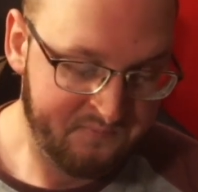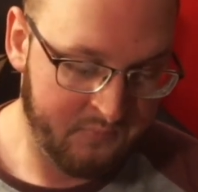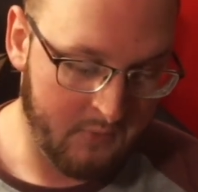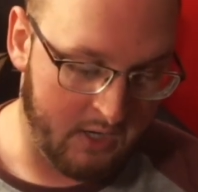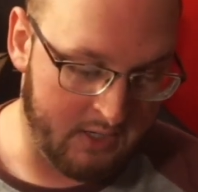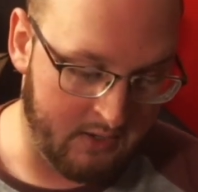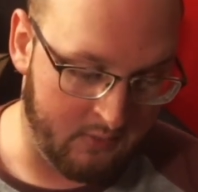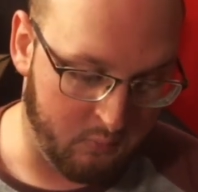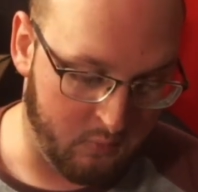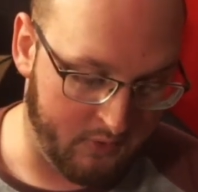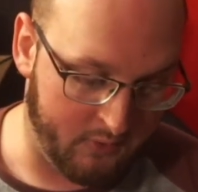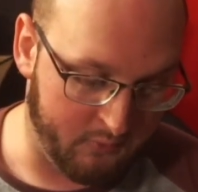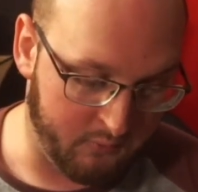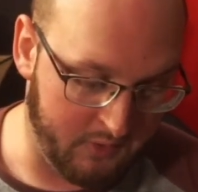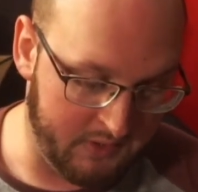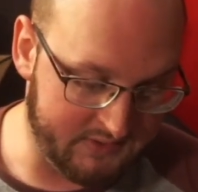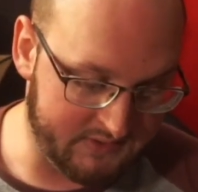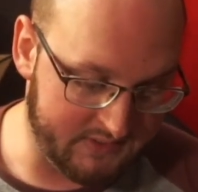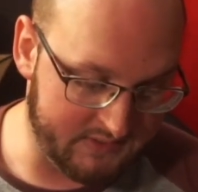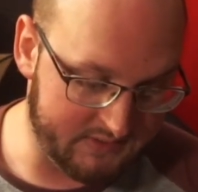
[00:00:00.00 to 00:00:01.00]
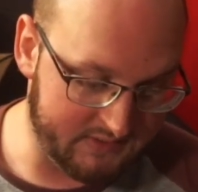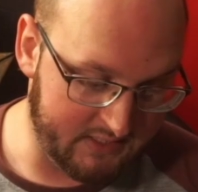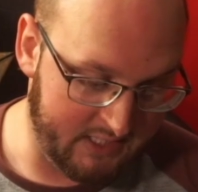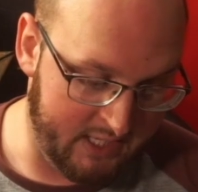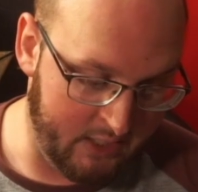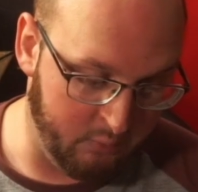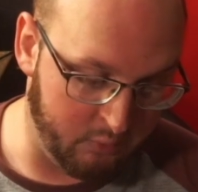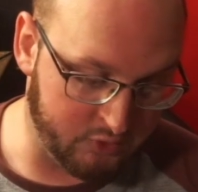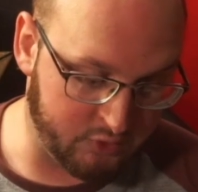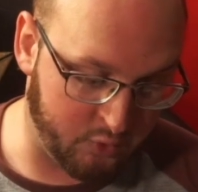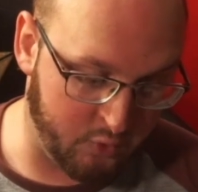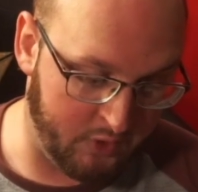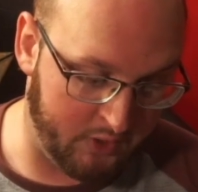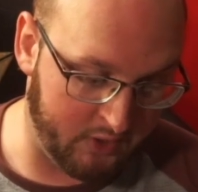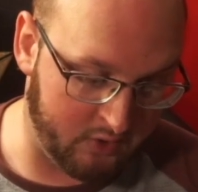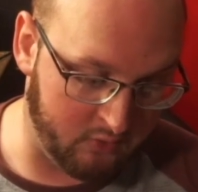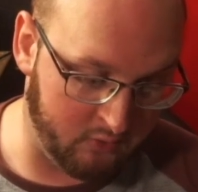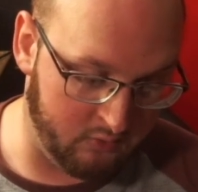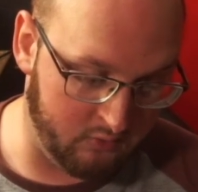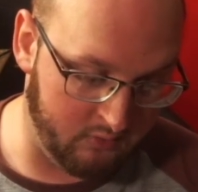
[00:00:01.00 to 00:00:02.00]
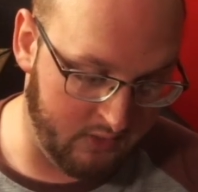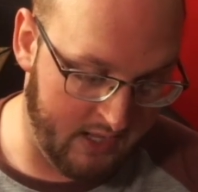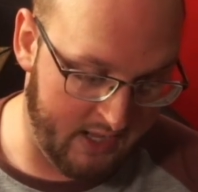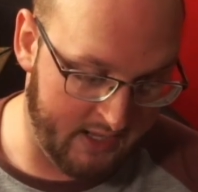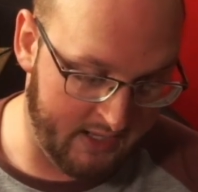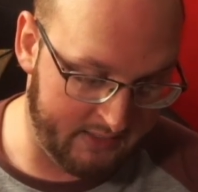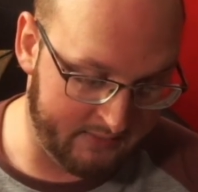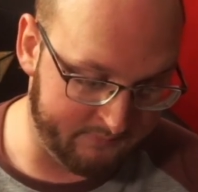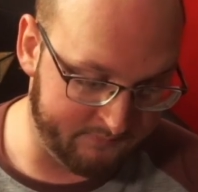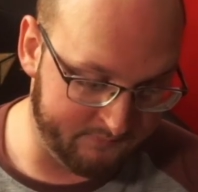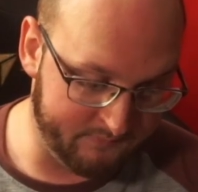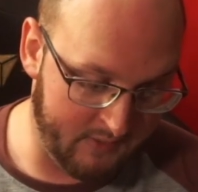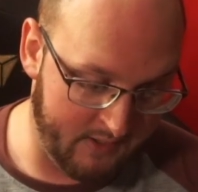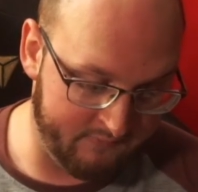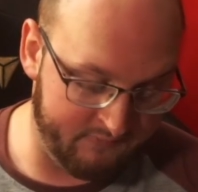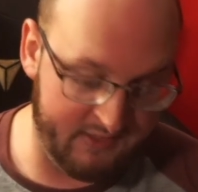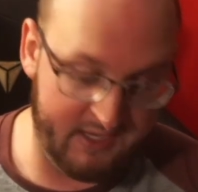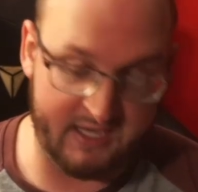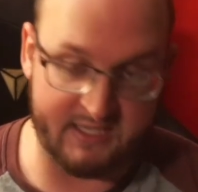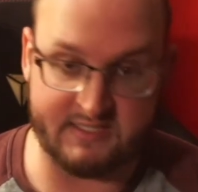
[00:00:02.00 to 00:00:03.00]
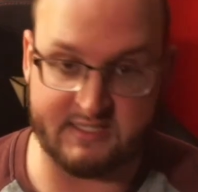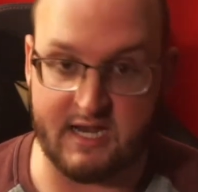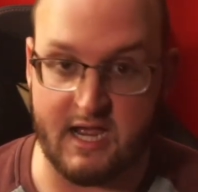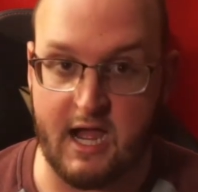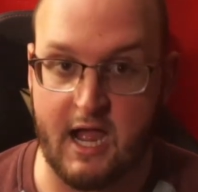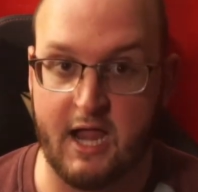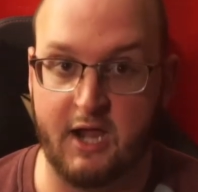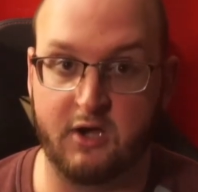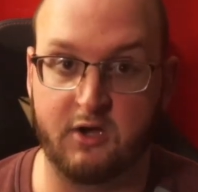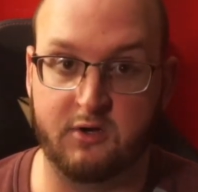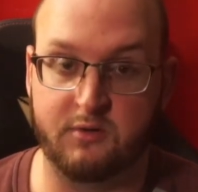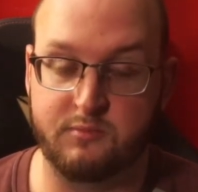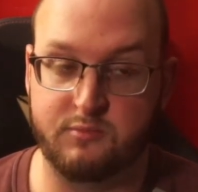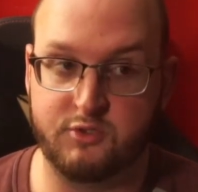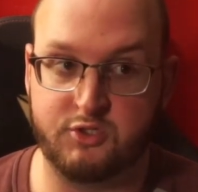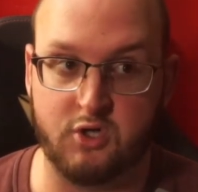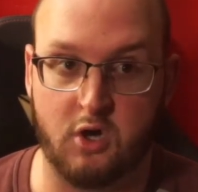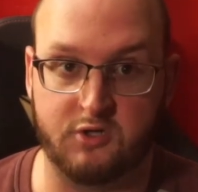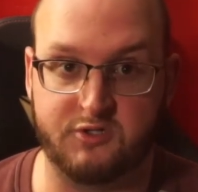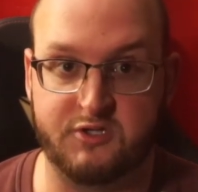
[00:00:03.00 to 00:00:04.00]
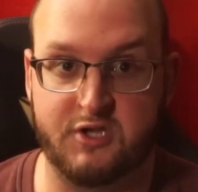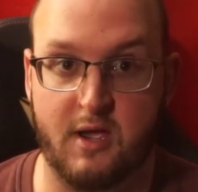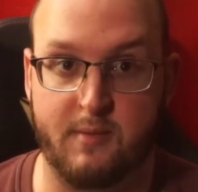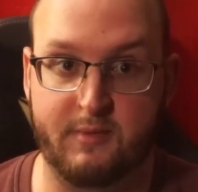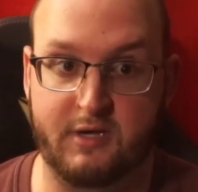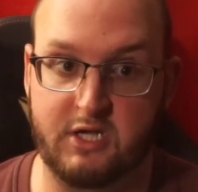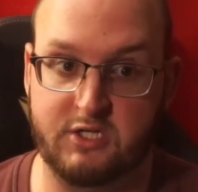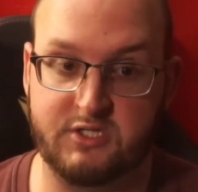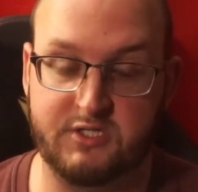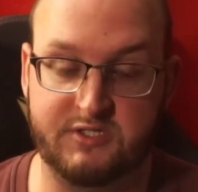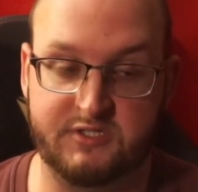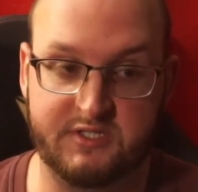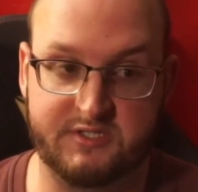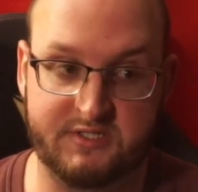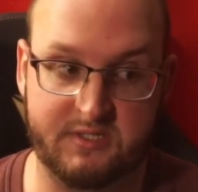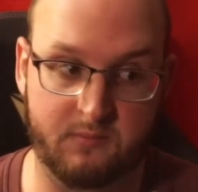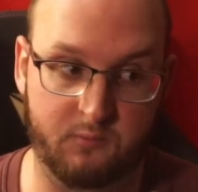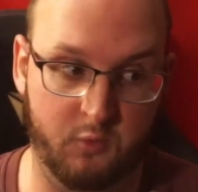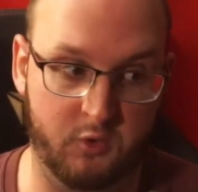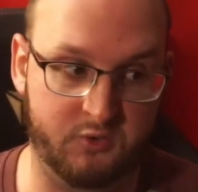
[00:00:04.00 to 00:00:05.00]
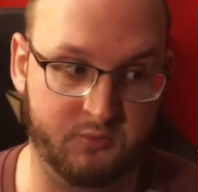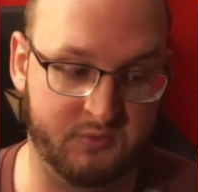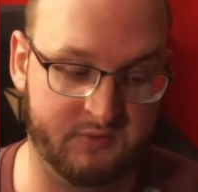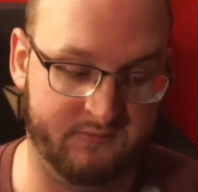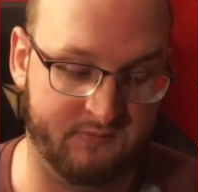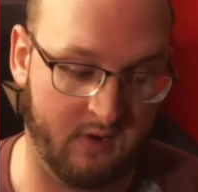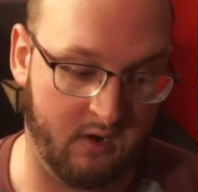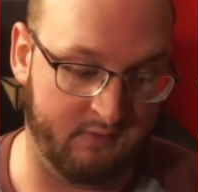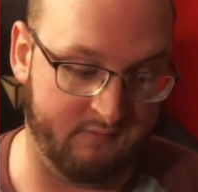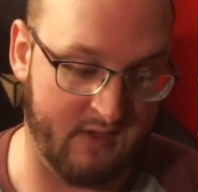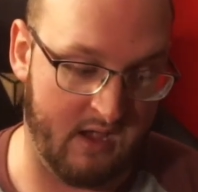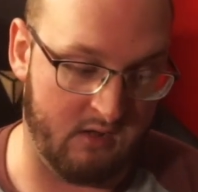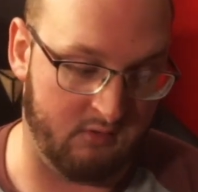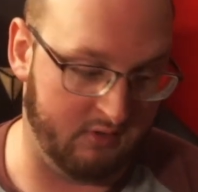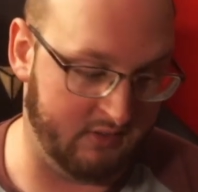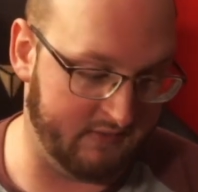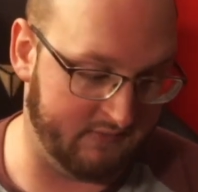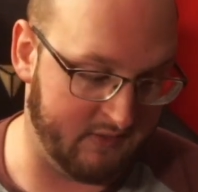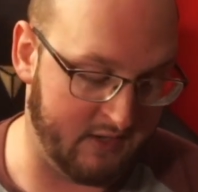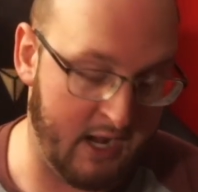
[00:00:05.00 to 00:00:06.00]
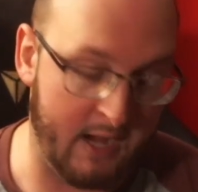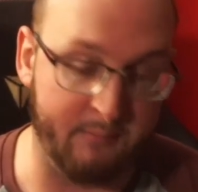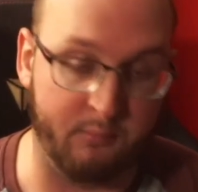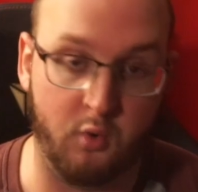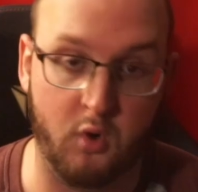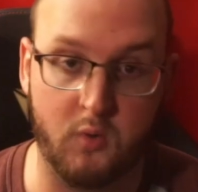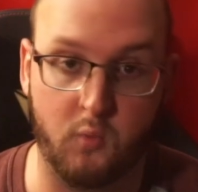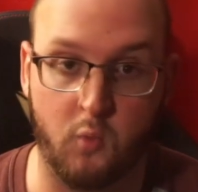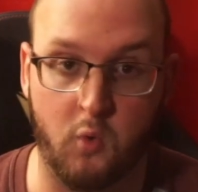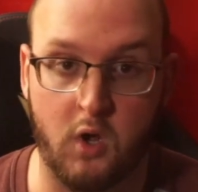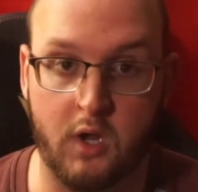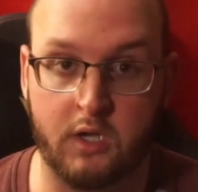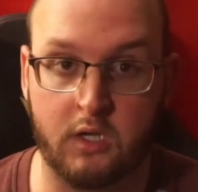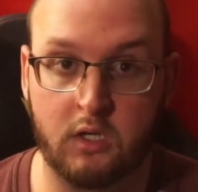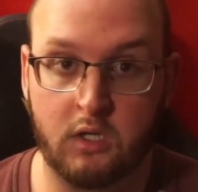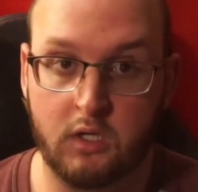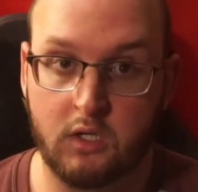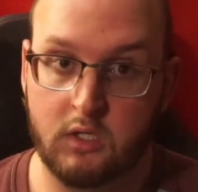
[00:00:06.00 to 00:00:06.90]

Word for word: another one of the reasons he was critical um, of the entire Shards of Domination system, which was very valid at the 9.1